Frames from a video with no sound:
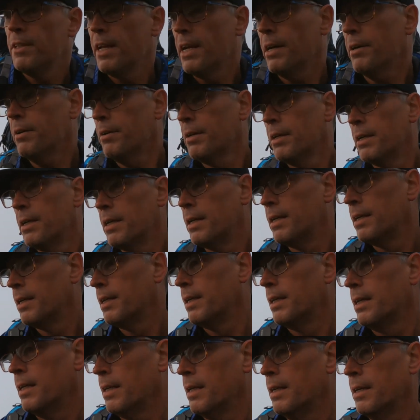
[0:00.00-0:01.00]
now,
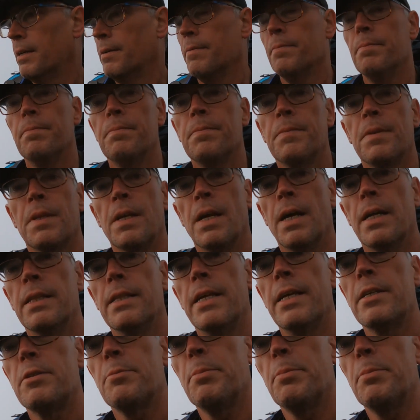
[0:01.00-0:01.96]
and there's